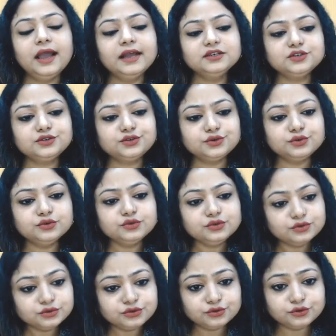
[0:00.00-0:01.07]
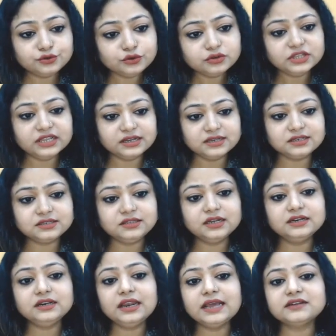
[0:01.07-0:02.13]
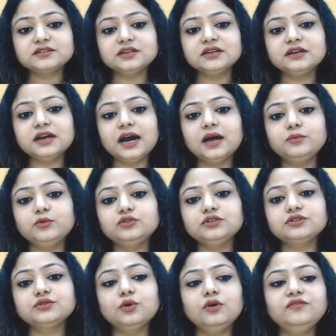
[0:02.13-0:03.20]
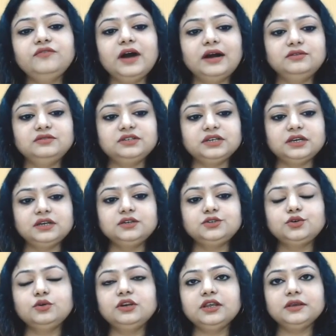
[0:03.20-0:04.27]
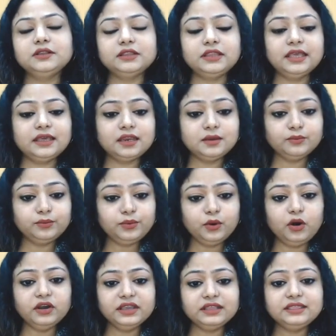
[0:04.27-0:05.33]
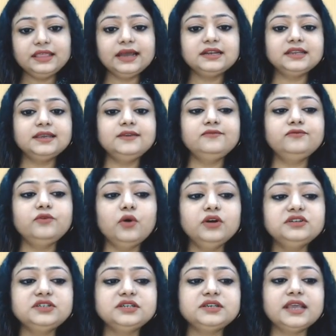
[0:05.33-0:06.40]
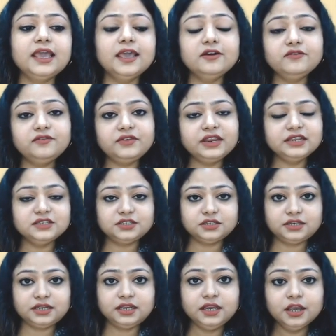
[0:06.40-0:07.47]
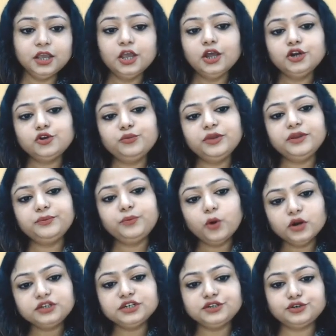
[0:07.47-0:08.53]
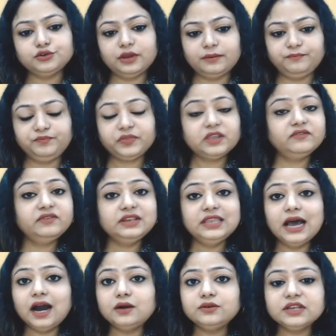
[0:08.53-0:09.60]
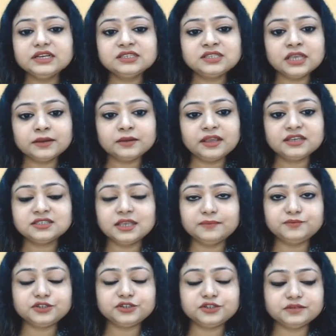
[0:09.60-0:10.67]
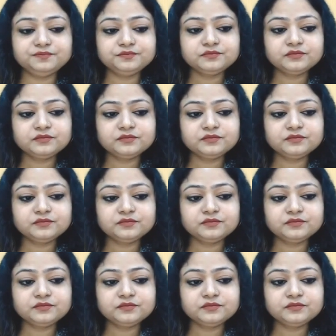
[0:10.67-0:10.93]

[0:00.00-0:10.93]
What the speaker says: And to do this, the electric car motors co-founder told their employee that he wanted every injury to be reported to him without exception.